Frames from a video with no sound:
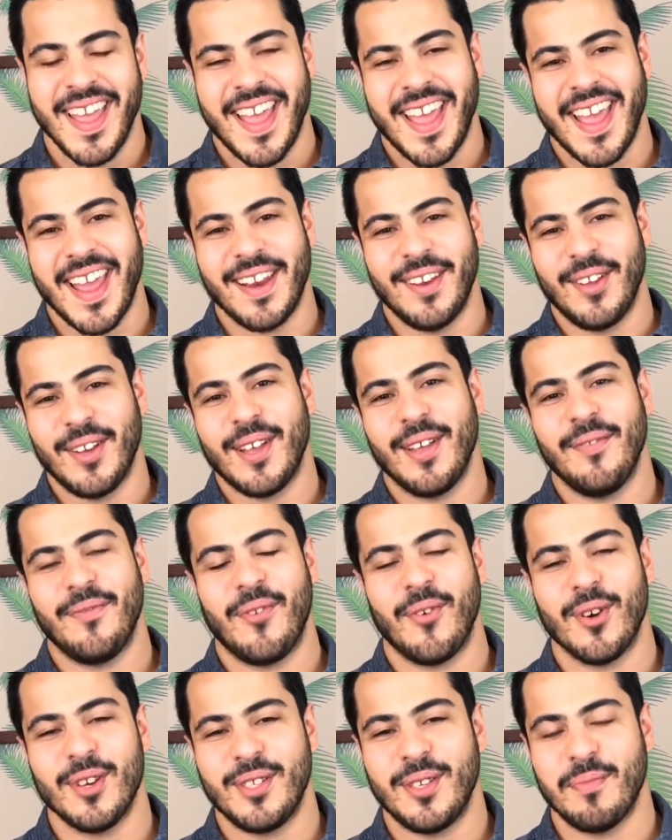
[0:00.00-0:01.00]
And looking
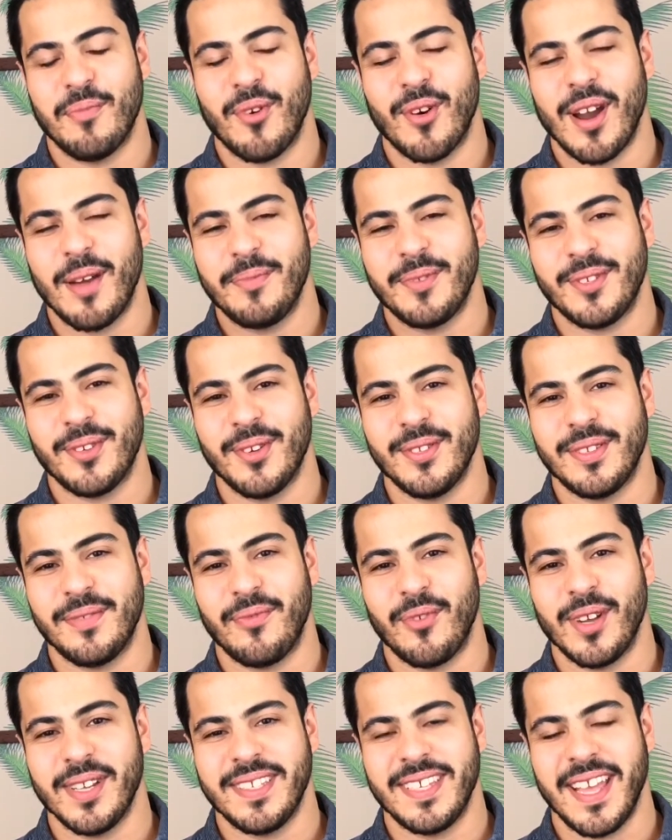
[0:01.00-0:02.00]
forward to more episodes of
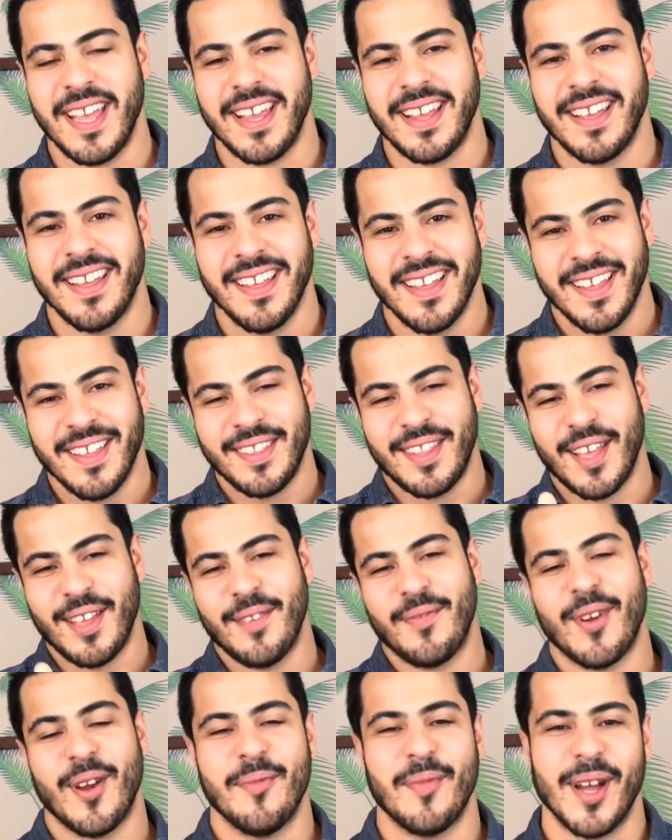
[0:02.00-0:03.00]
OneTake. Thank
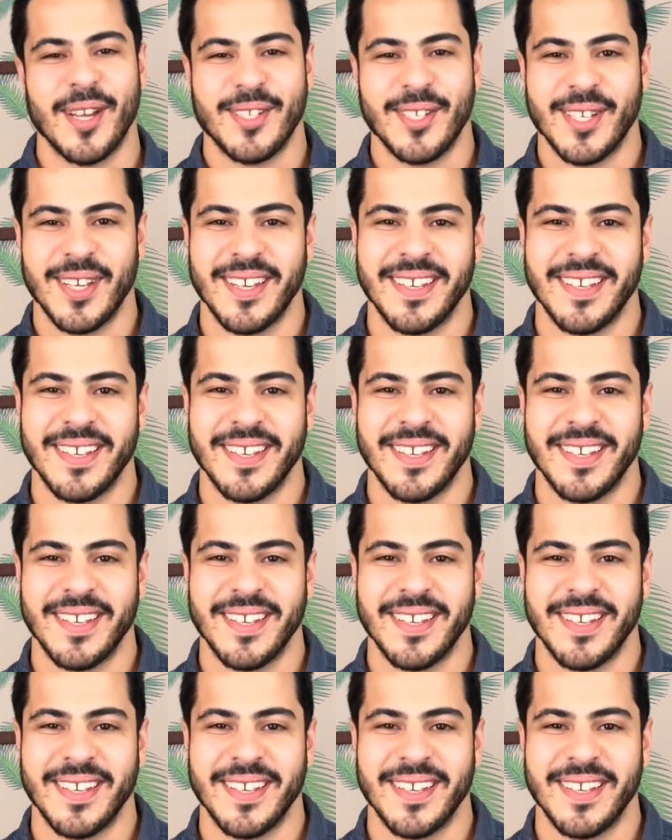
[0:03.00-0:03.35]
you very much.